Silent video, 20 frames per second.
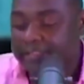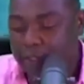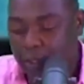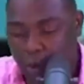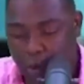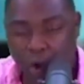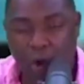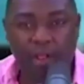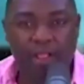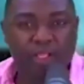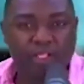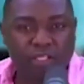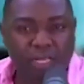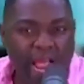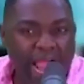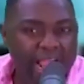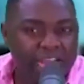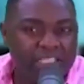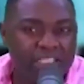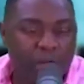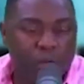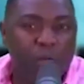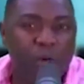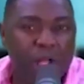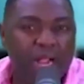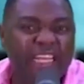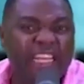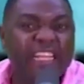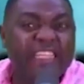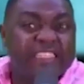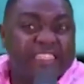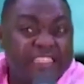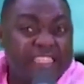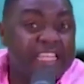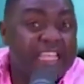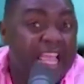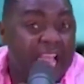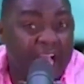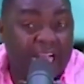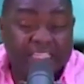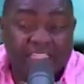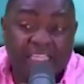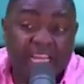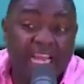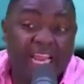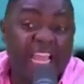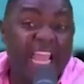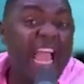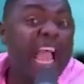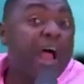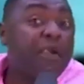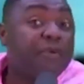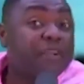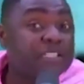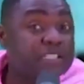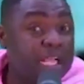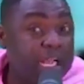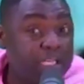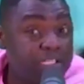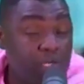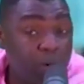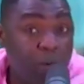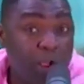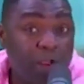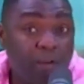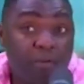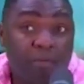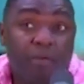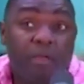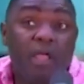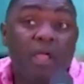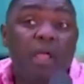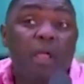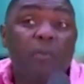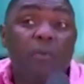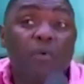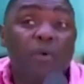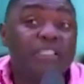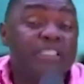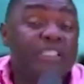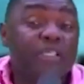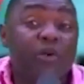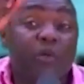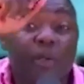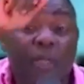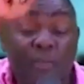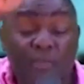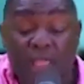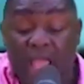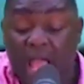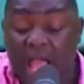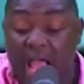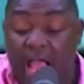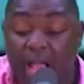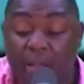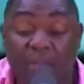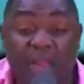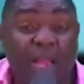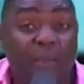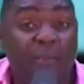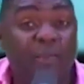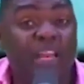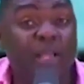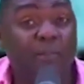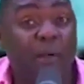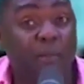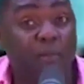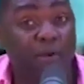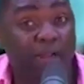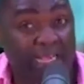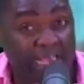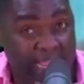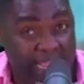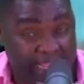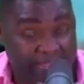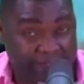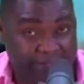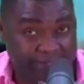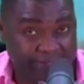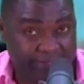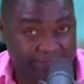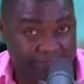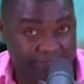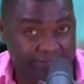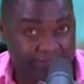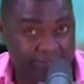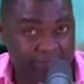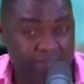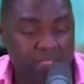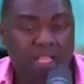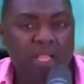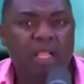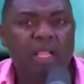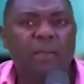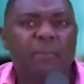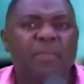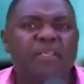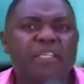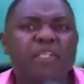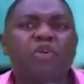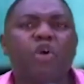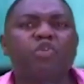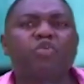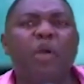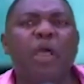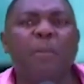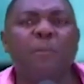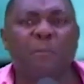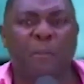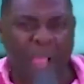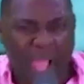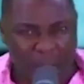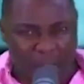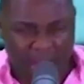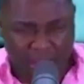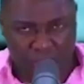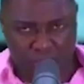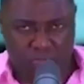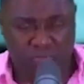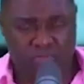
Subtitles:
Go into the Aisha Huang, they see ye and sana ye arrest Aisha Huang no. Montino baby, me na me de mamwenne. Me say do so a bema no.